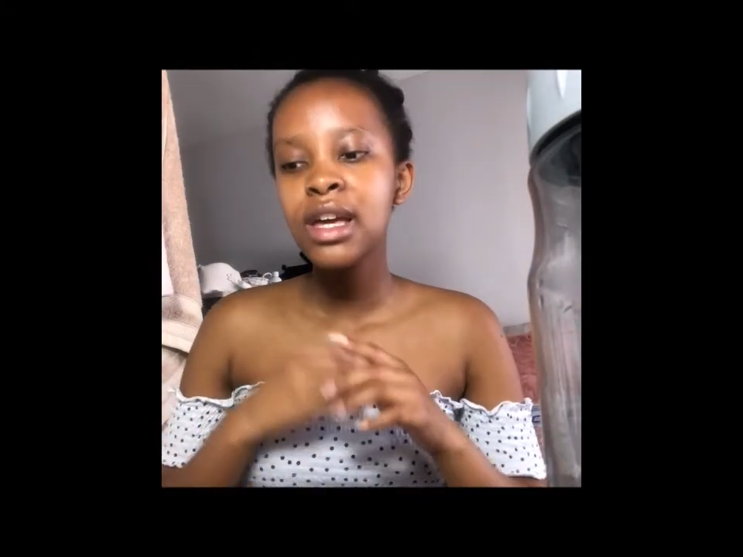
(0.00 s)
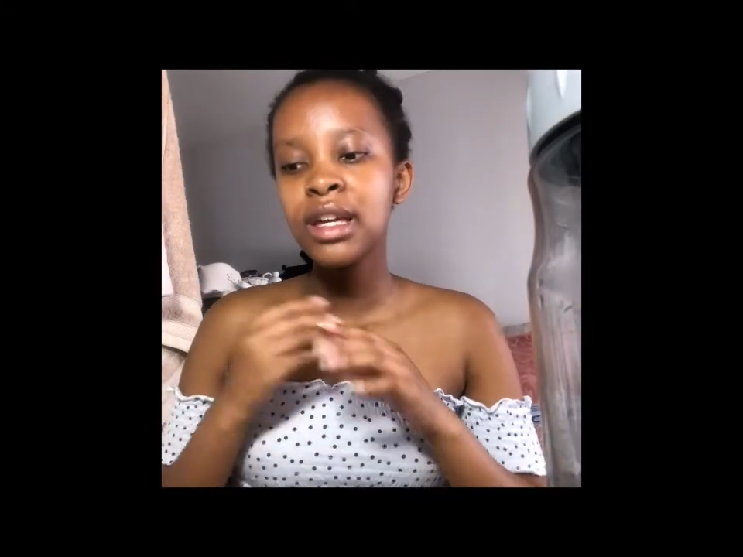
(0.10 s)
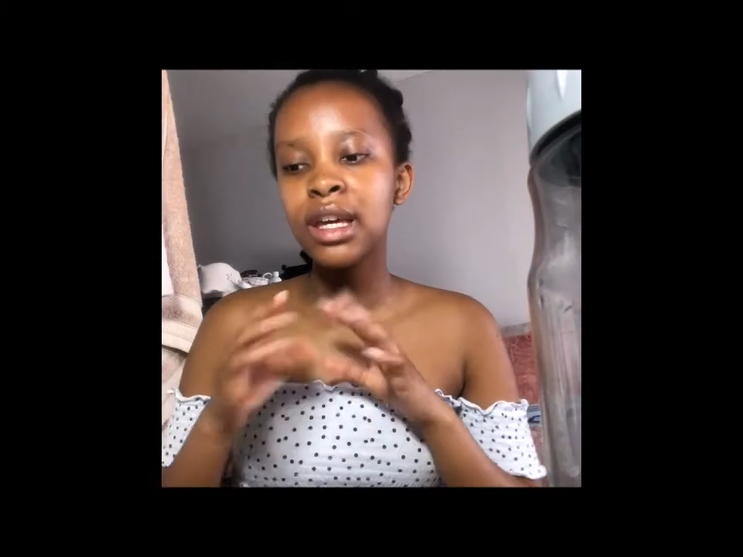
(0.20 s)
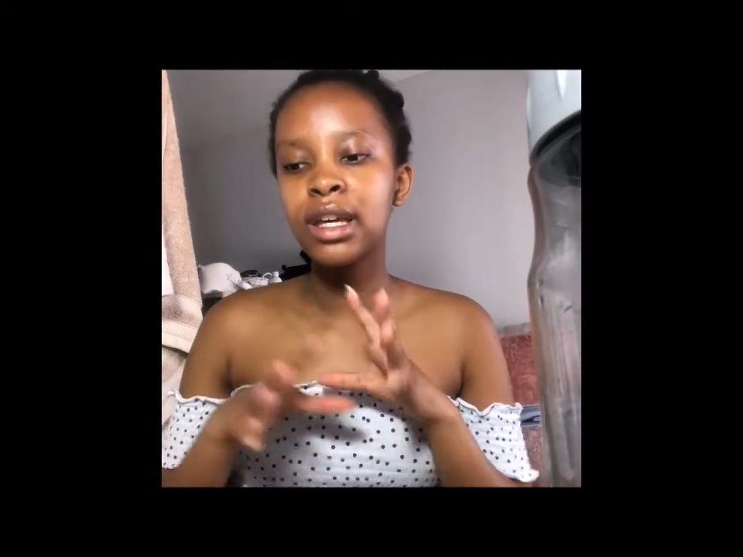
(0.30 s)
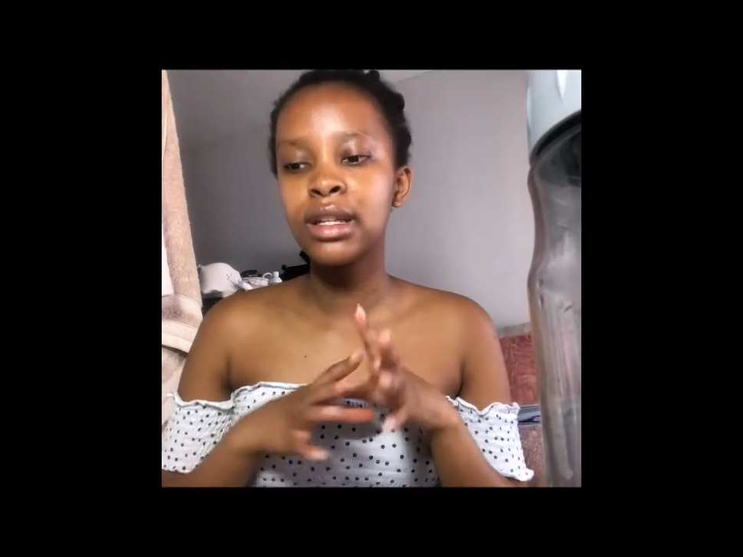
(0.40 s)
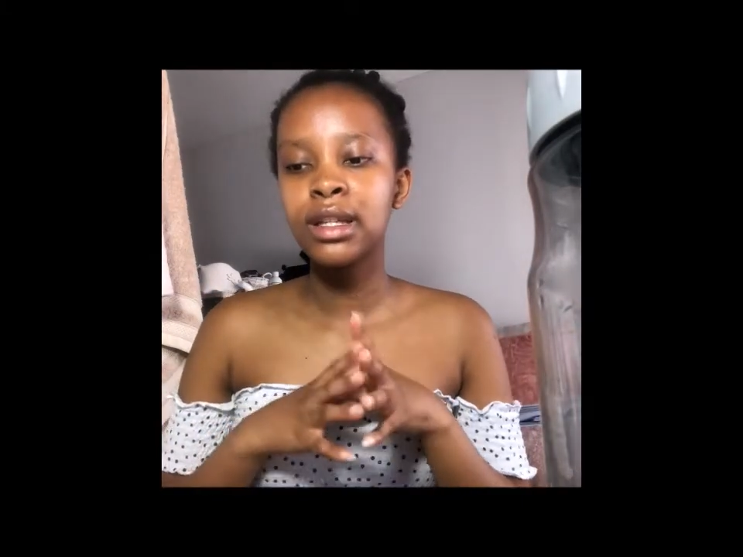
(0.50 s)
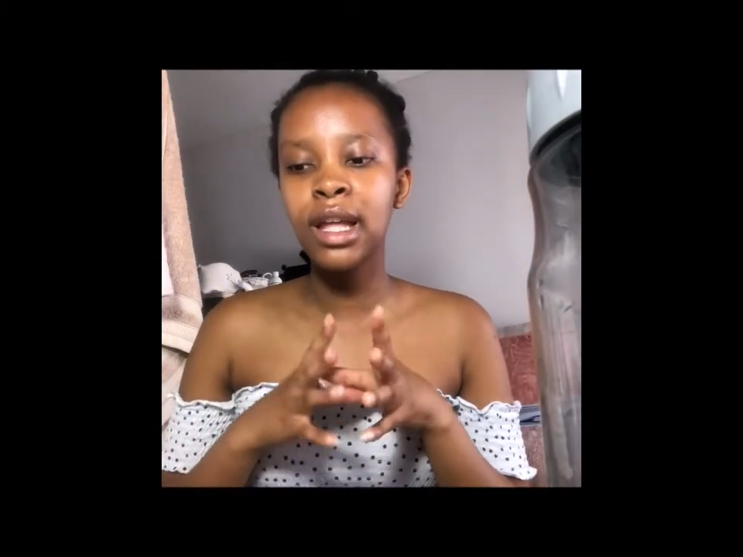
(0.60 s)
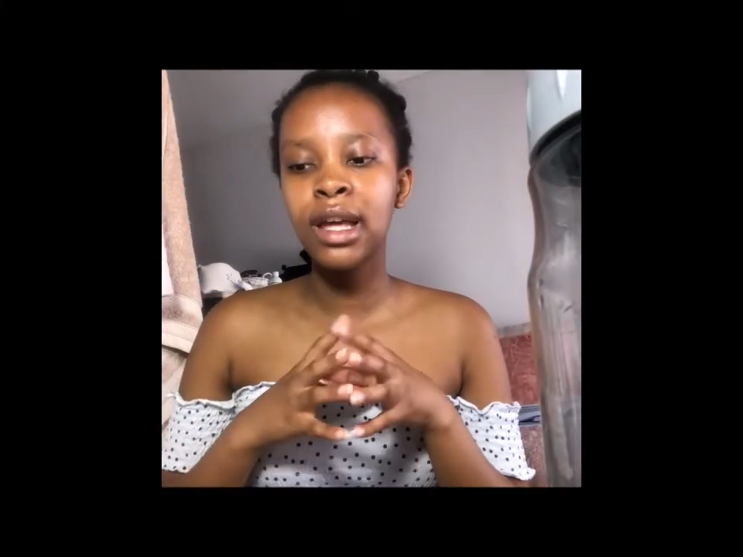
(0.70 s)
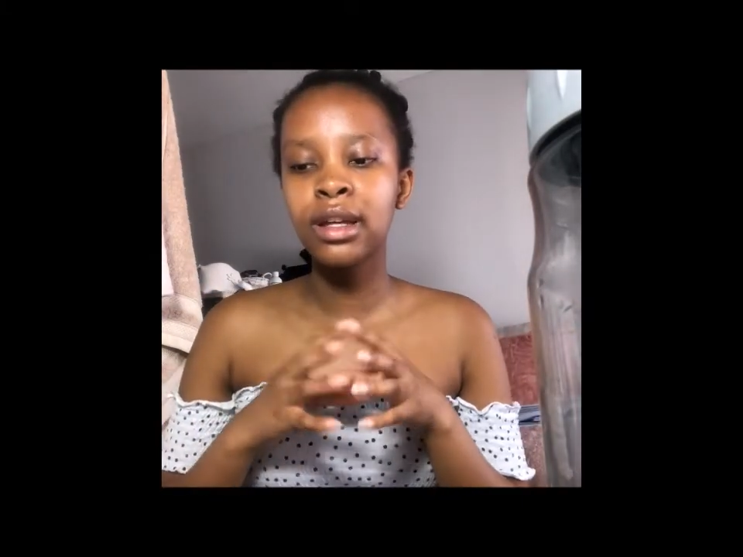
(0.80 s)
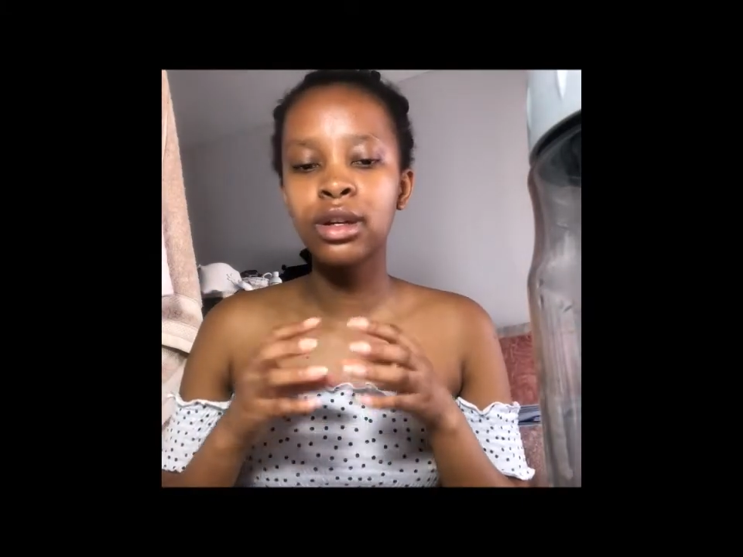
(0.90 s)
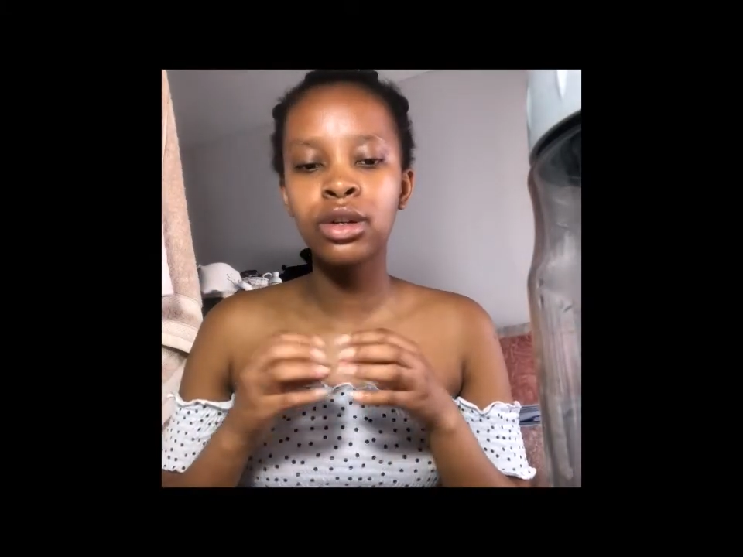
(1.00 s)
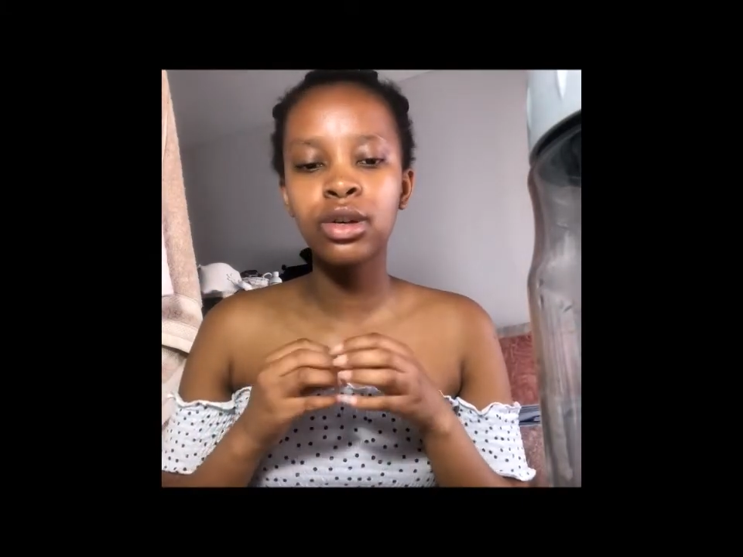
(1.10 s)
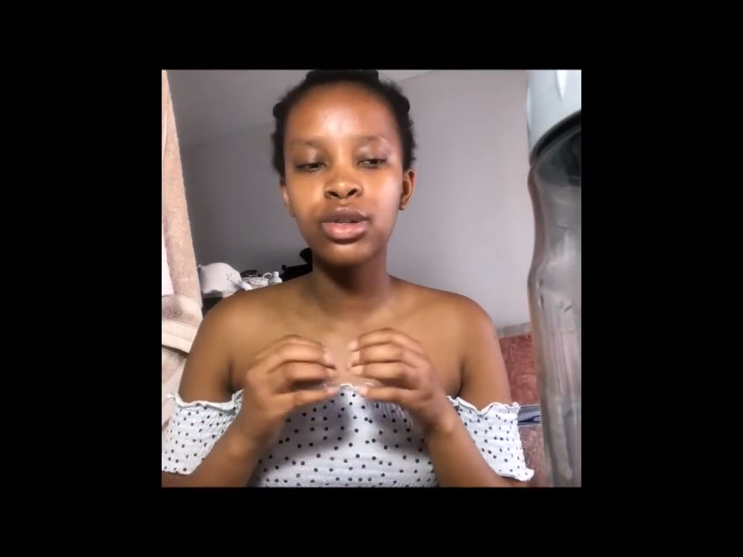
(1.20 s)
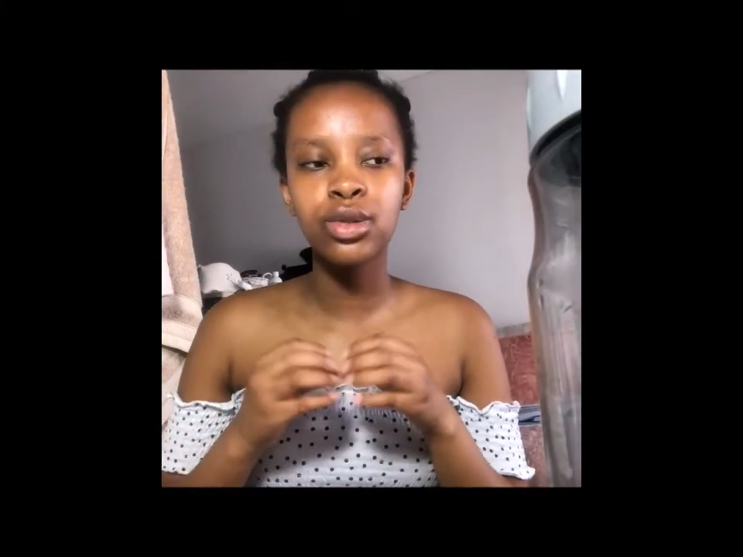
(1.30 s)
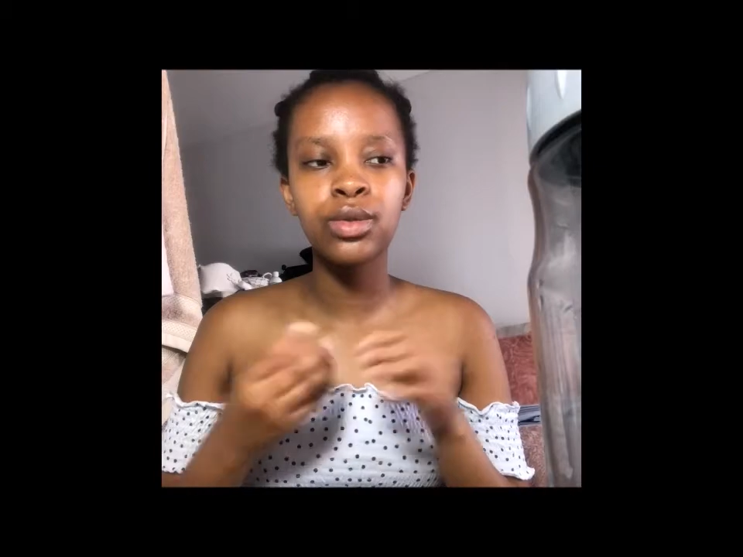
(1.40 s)
get like, go
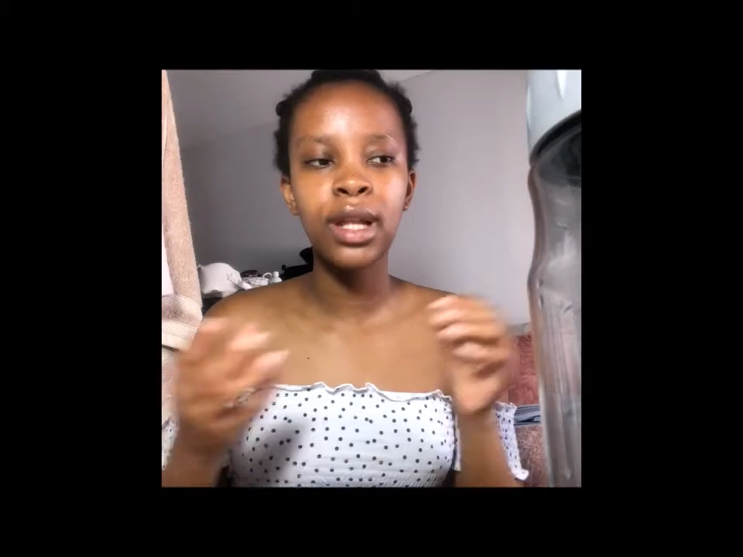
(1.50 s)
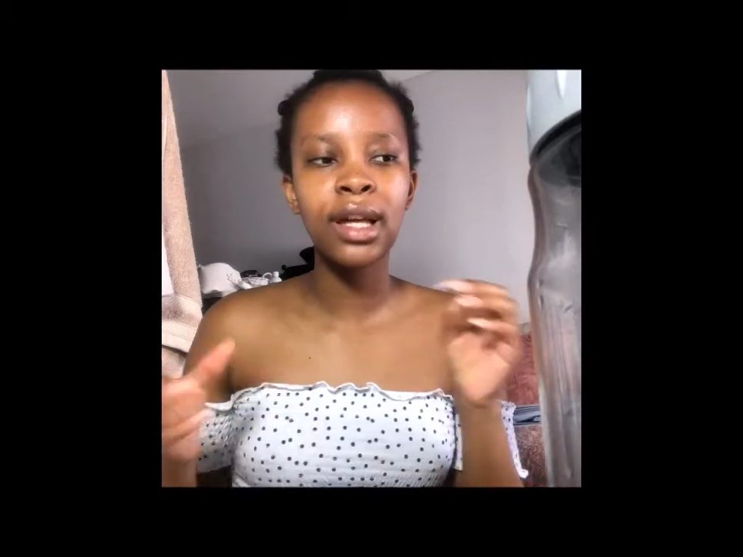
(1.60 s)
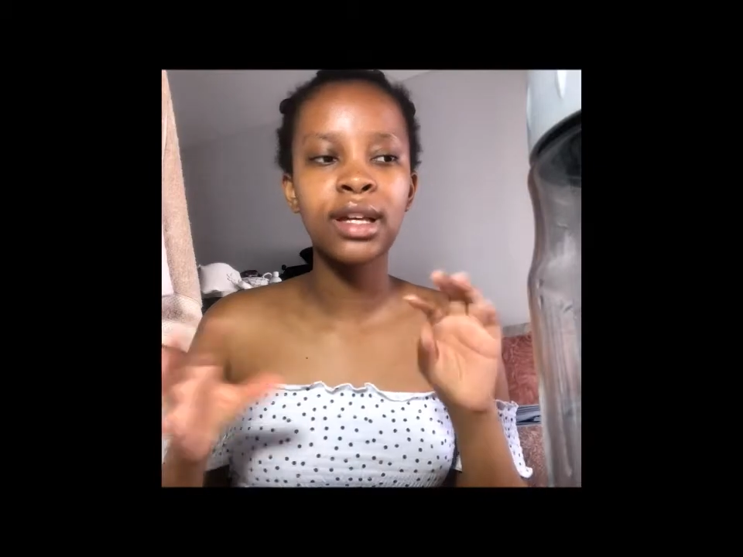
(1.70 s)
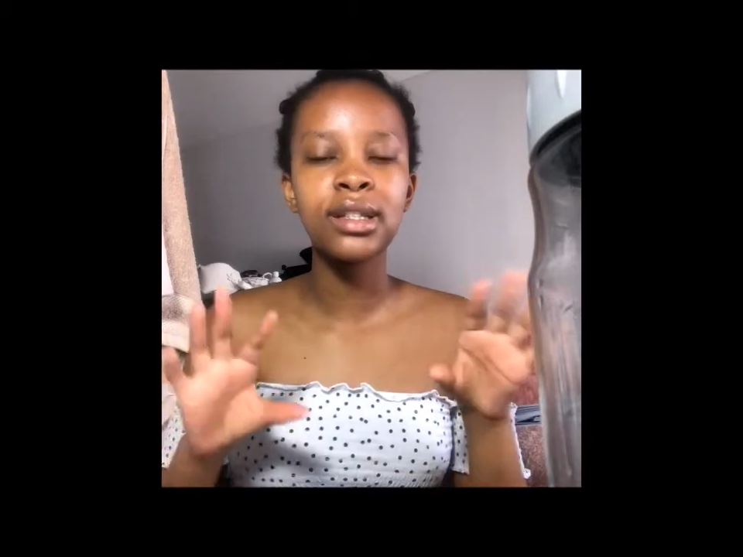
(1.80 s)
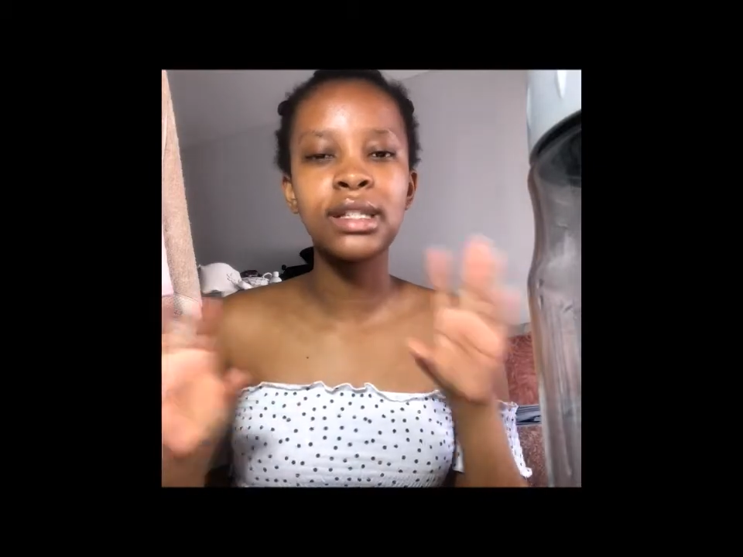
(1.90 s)
to like a